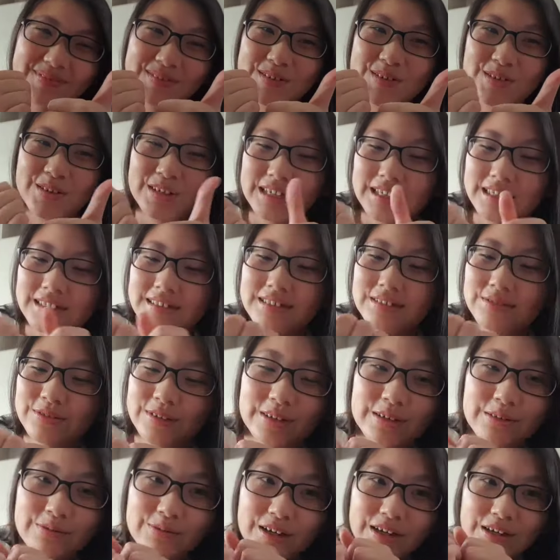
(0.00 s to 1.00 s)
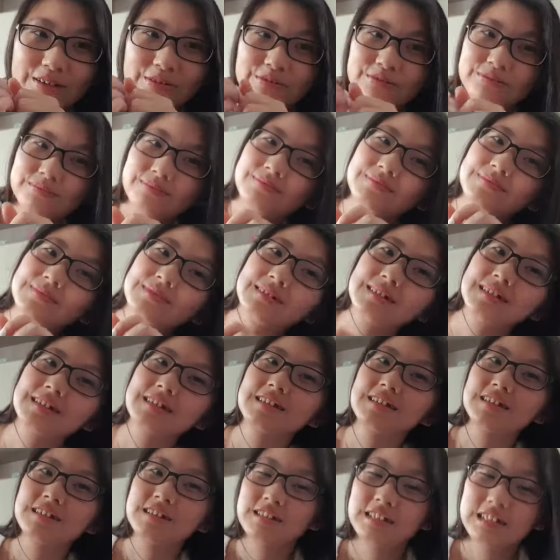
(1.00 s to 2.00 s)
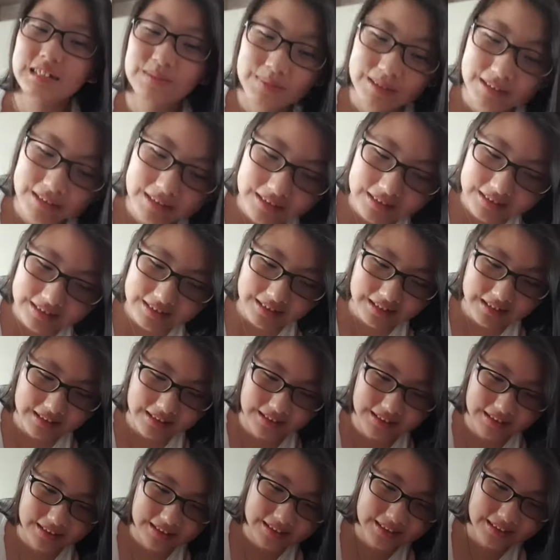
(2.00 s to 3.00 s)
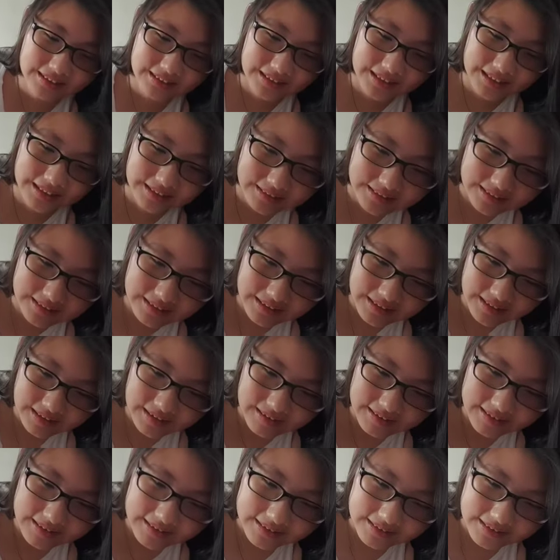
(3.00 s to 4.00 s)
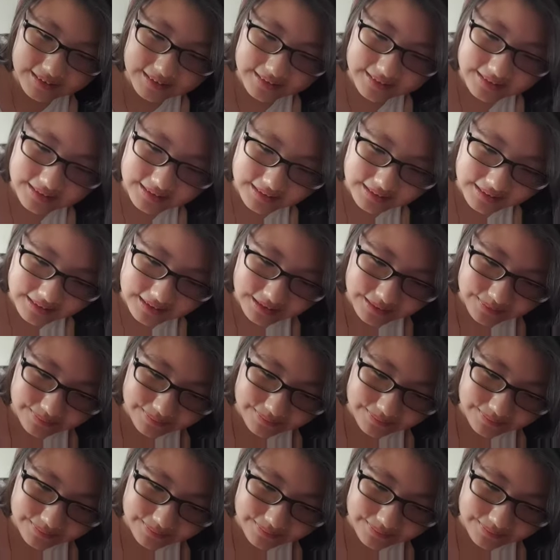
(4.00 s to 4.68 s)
Okay, 3 out of 5. Just because I think that the...